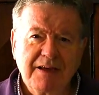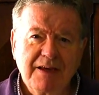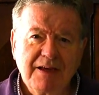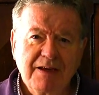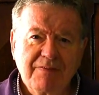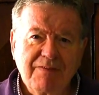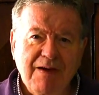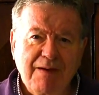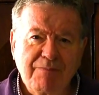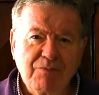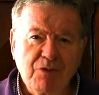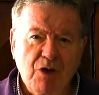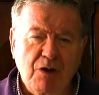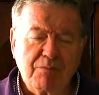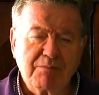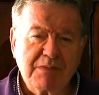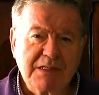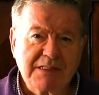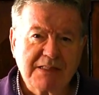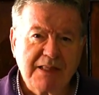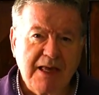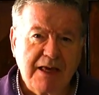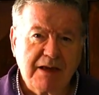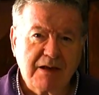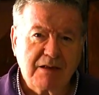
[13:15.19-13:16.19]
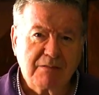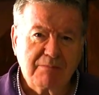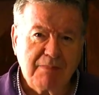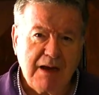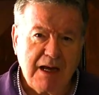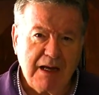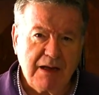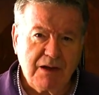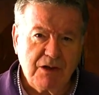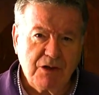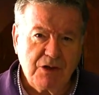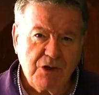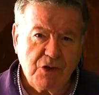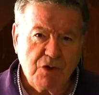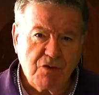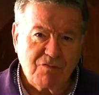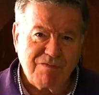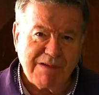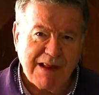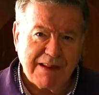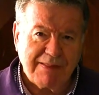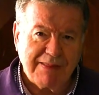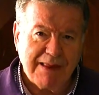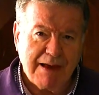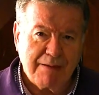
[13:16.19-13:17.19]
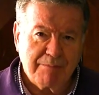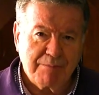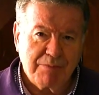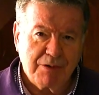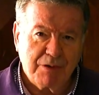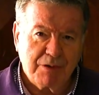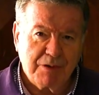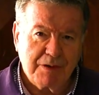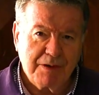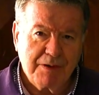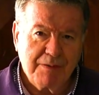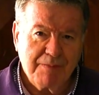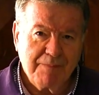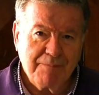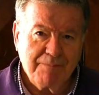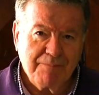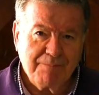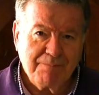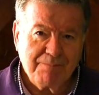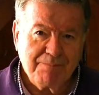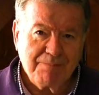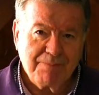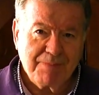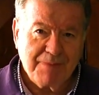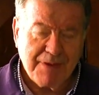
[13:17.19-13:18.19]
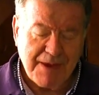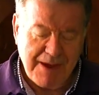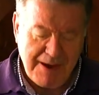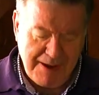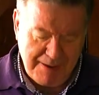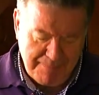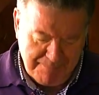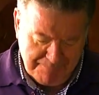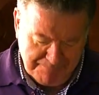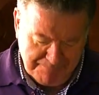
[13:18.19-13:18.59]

If I'm not mistaken, Michael, you've read that book. Mm-hmm. Yeah.